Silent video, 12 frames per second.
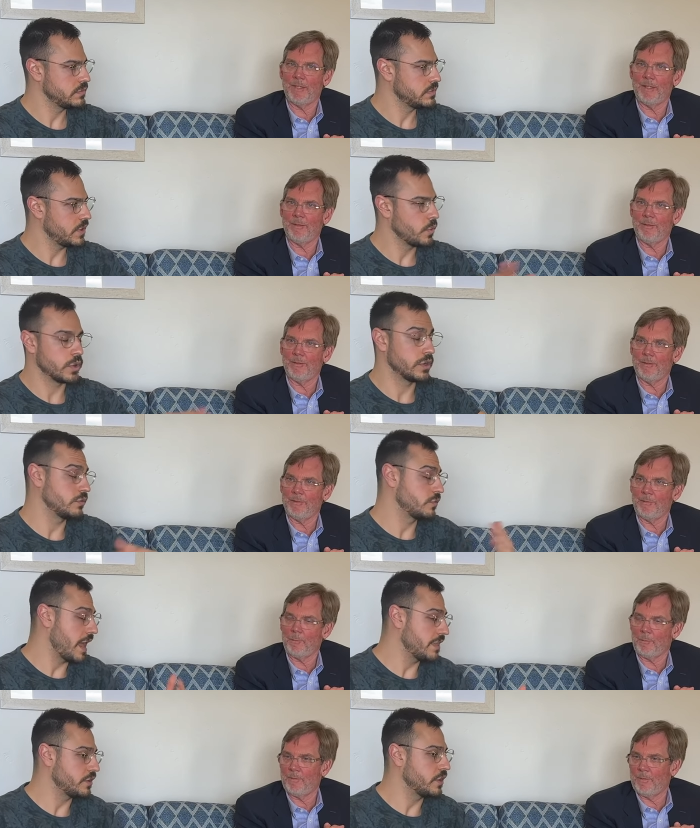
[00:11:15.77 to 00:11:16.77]
Speaker 1: or
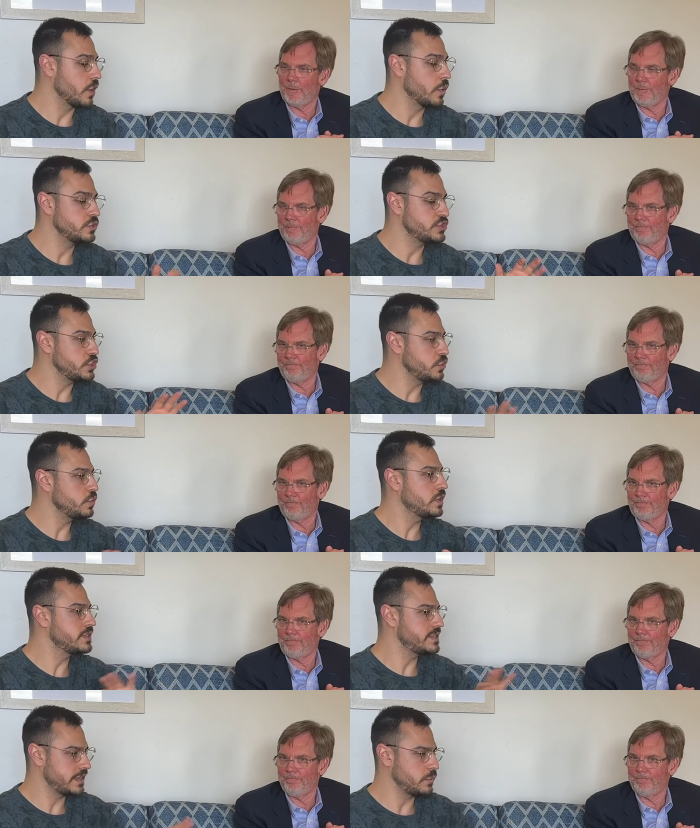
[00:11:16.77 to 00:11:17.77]
rather, do you
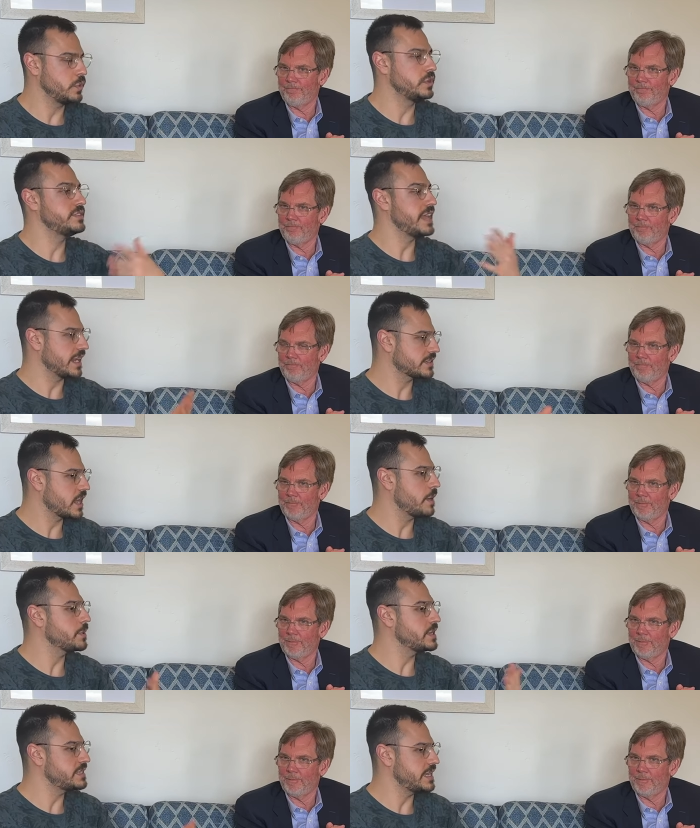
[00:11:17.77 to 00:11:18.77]
continue, will Dexcom
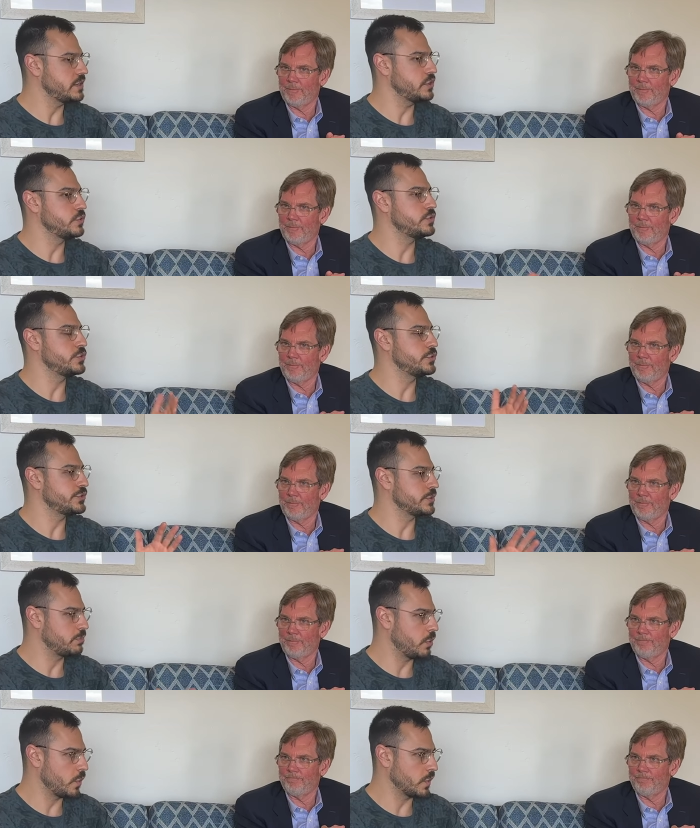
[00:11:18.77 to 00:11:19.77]
continue to
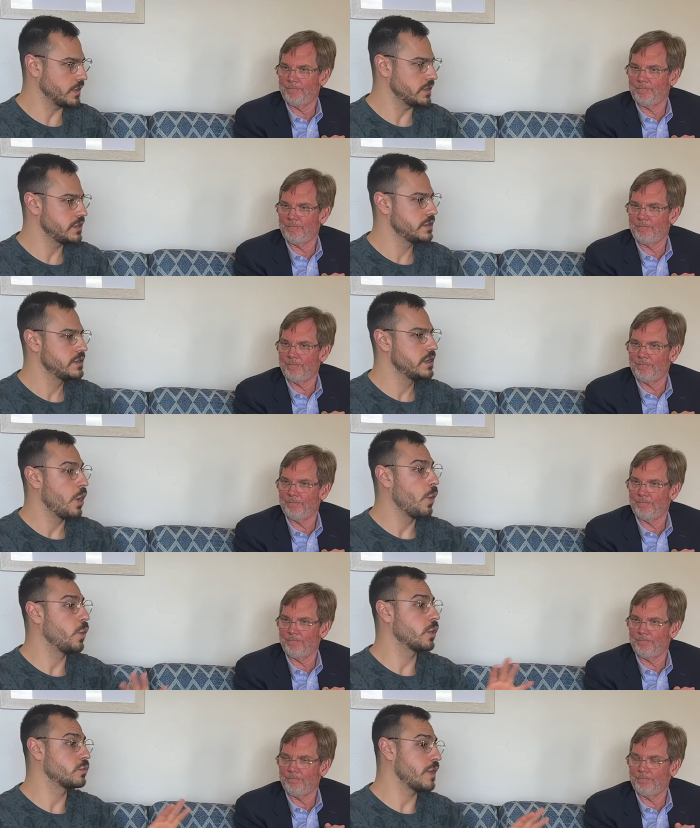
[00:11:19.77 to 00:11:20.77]
support
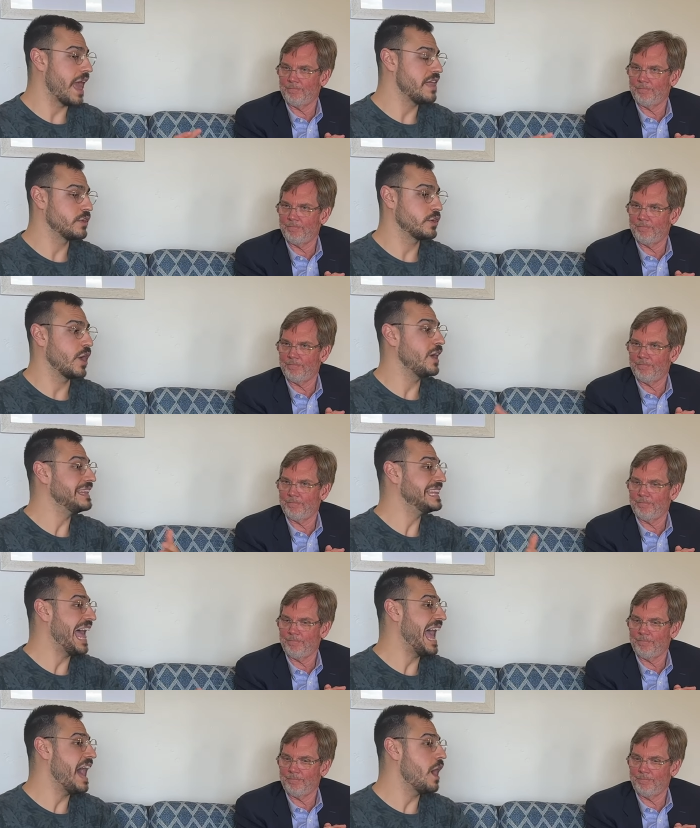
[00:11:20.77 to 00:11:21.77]
or rather
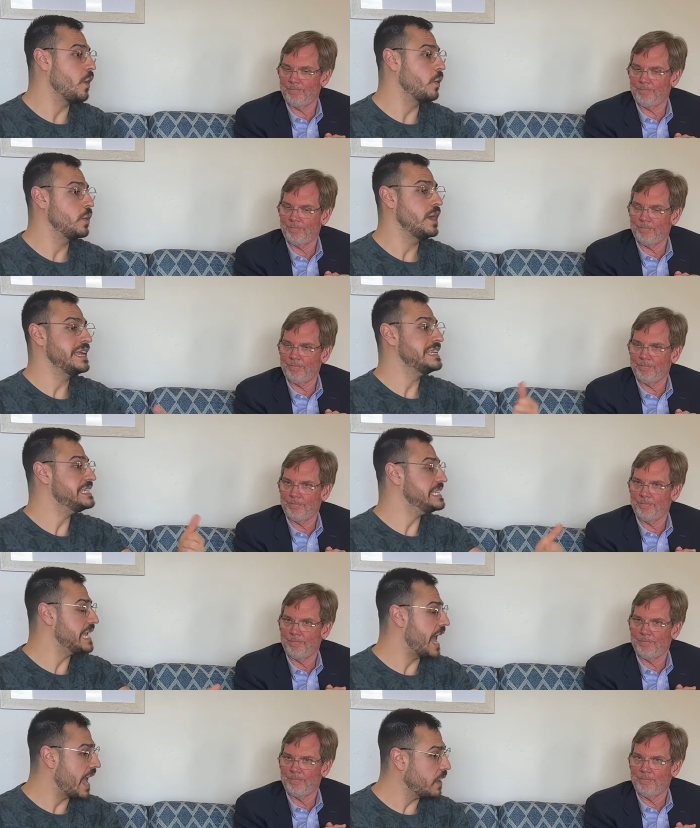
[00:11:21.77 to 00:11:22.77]
allow
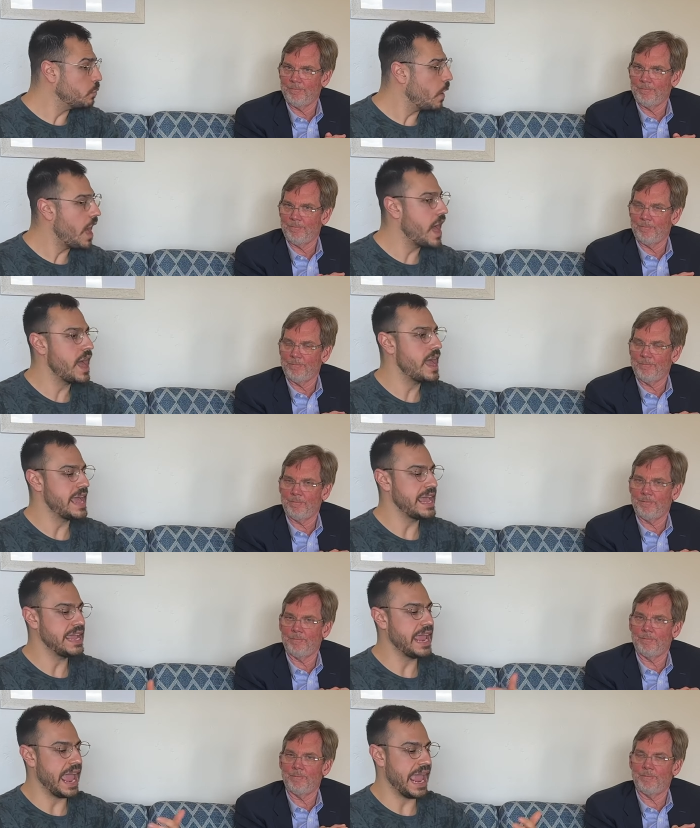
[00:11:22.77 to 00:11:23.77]

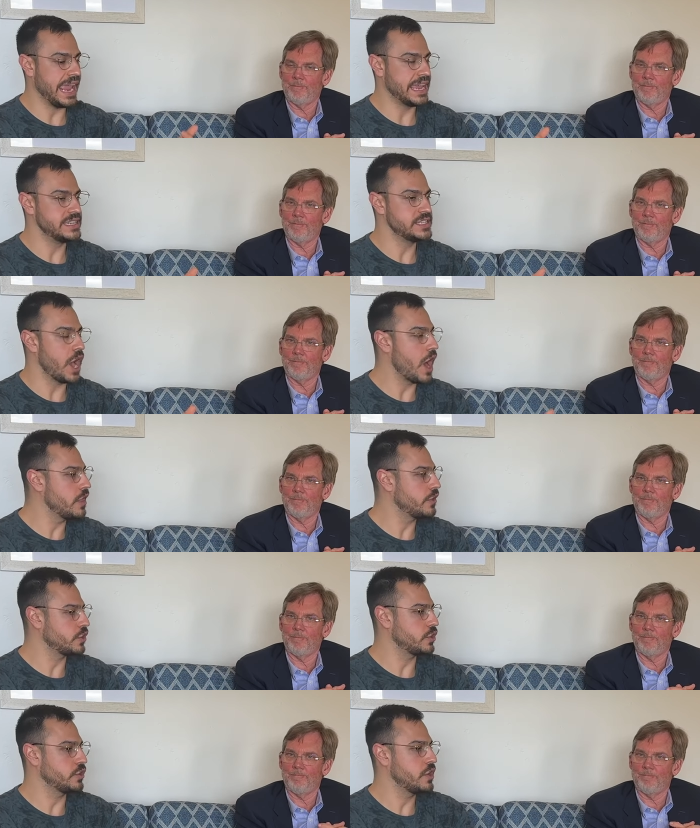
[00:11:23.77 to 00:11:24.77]
DIY and
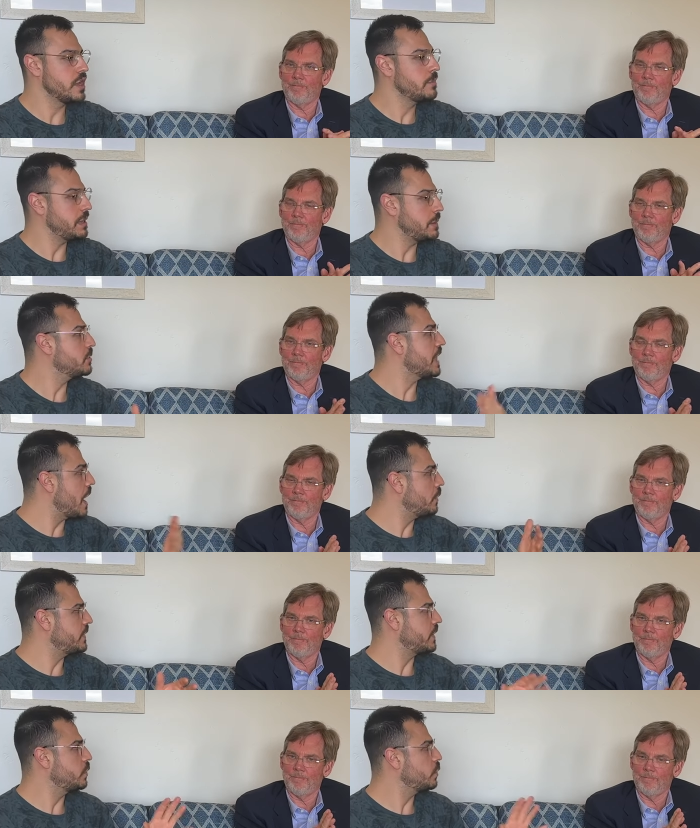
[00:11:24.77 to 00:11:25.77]
other people out
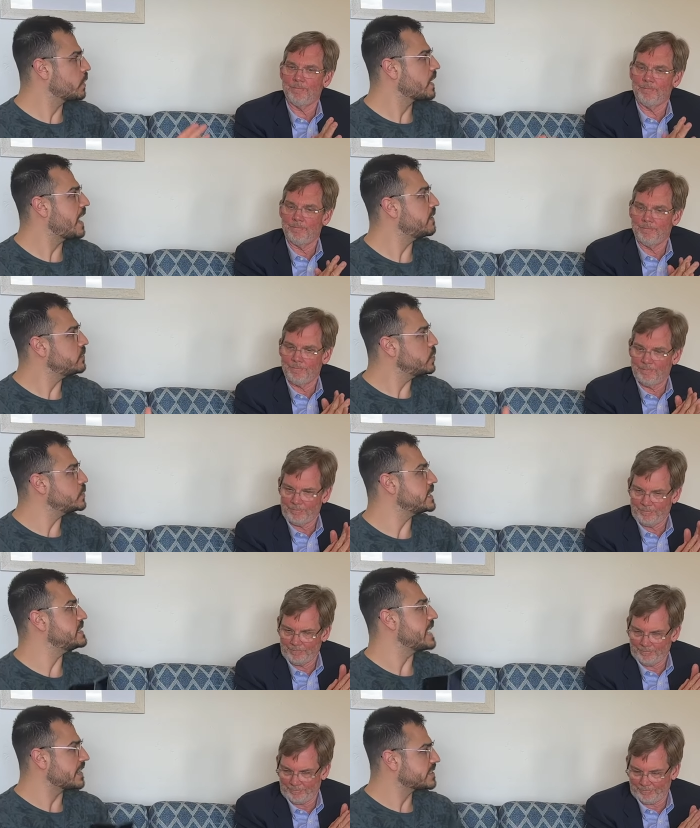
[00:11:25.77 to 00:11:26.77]
there who are kind of using
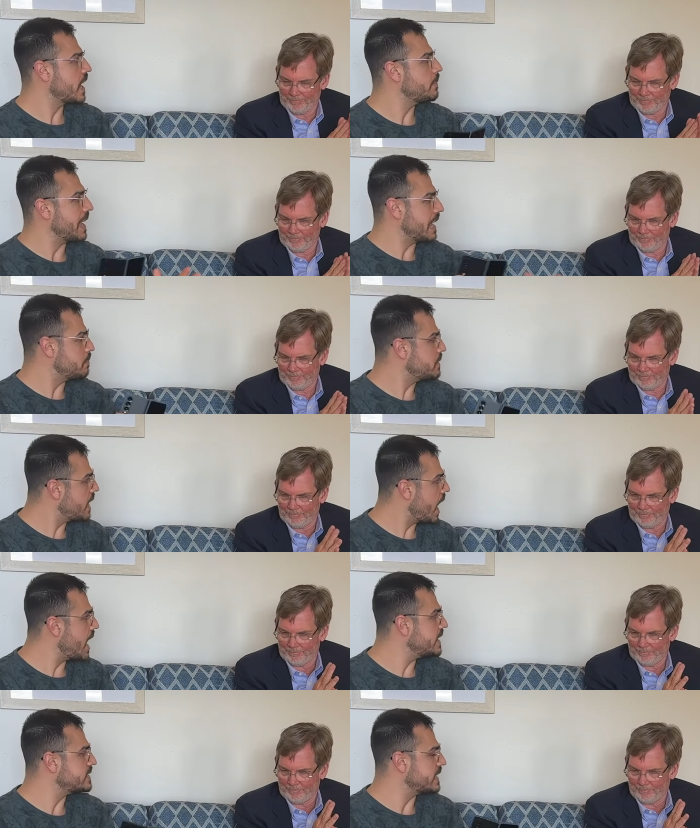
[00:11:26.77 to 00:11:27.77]
Dexcom
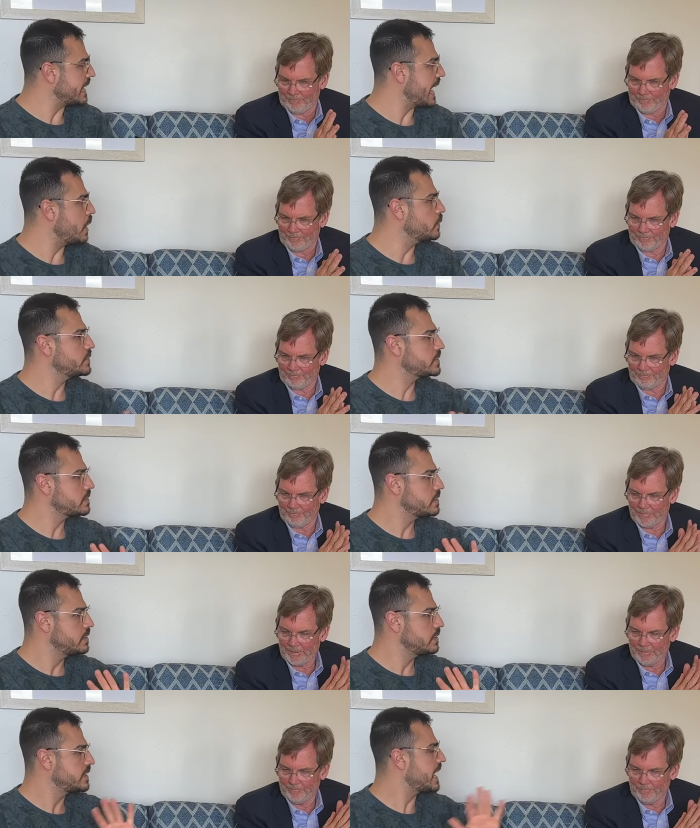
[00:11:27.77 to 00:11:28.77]
APIs and accounts
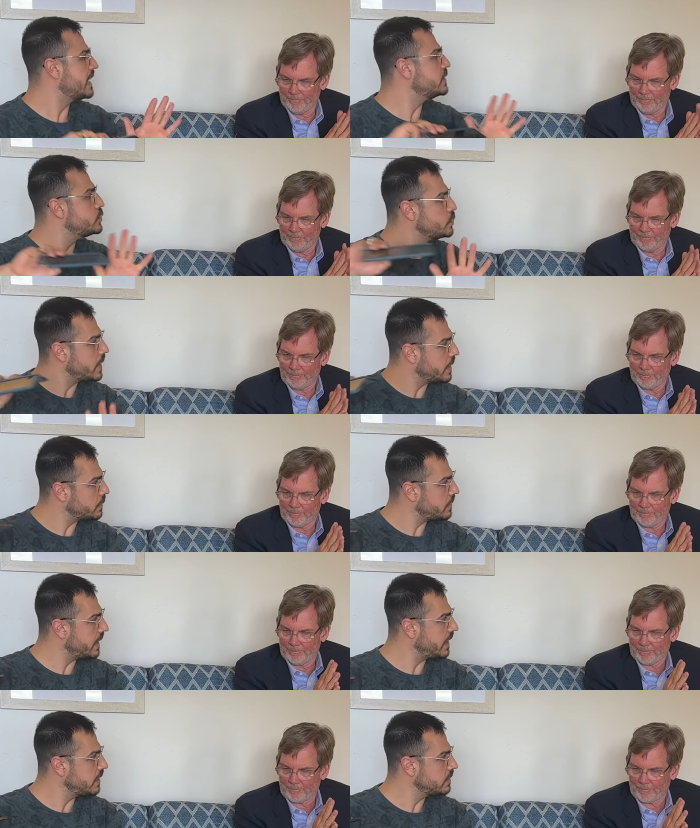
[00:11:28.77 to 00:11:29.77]
to kind of do their
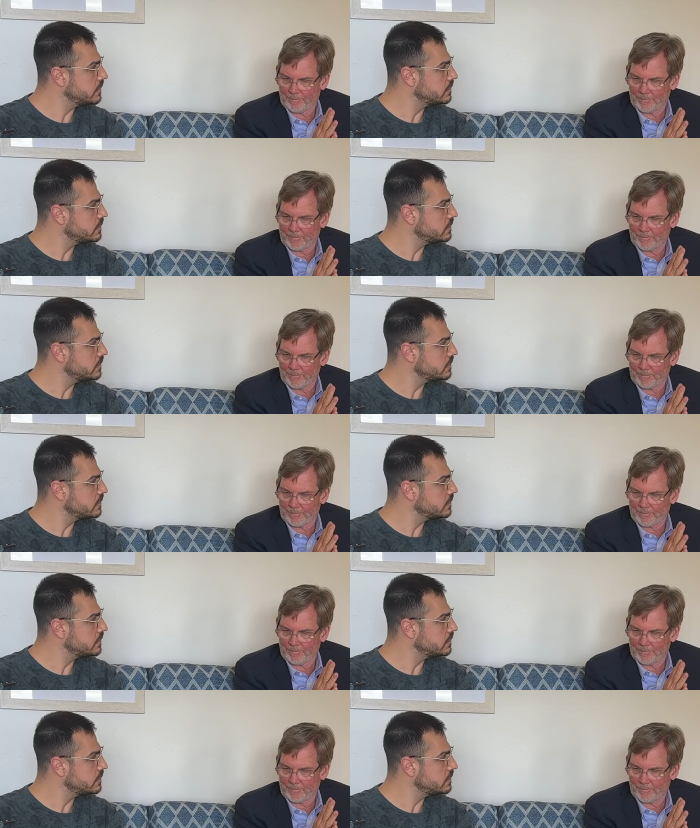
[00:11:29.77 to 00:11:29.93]
thing?